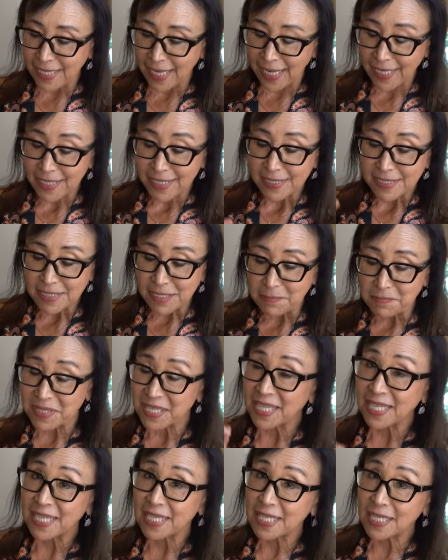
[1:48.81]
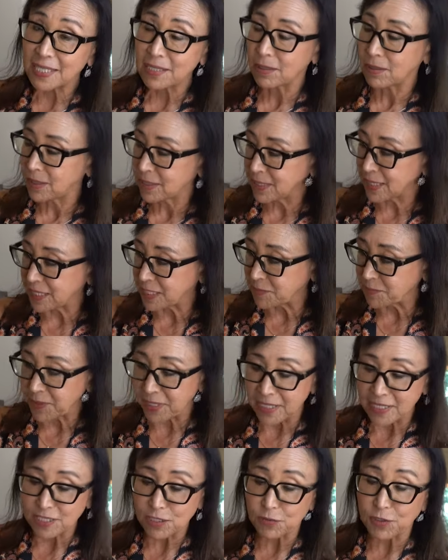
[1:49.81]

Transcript: get some heat on these beans.